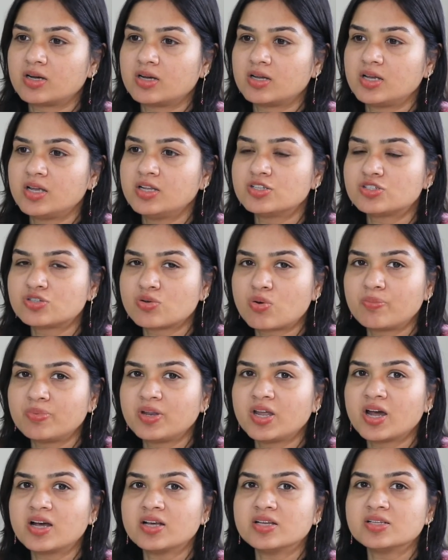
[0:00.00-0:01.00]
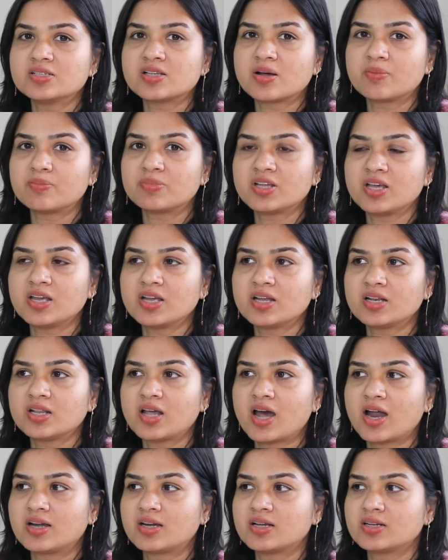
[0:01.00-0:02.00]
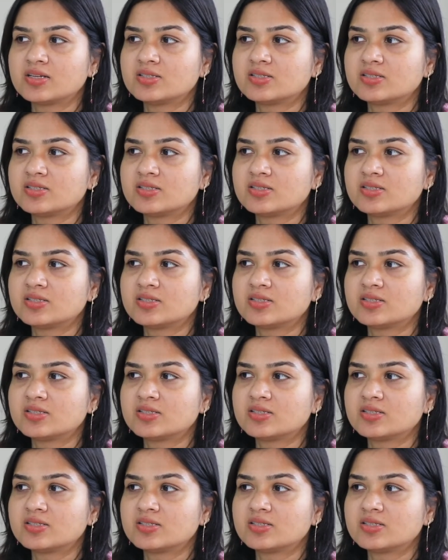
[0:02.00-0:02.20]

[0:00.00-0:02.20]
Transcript: insomnia is something that